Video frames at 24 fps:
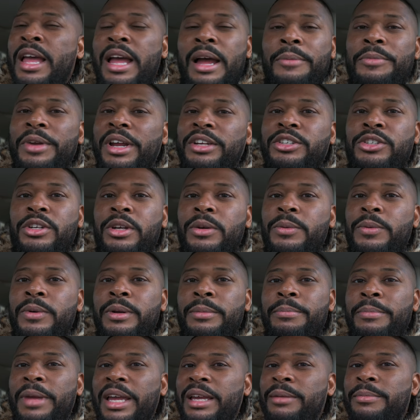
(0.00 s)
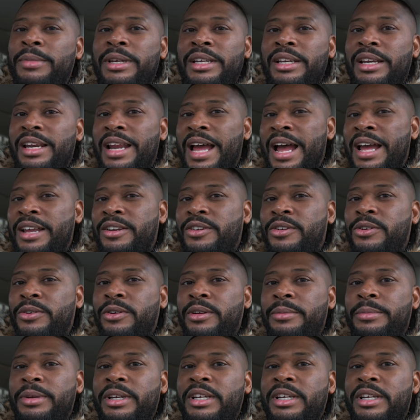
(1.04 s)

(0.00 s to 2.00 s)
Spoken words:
I'm not sure what made me not do it,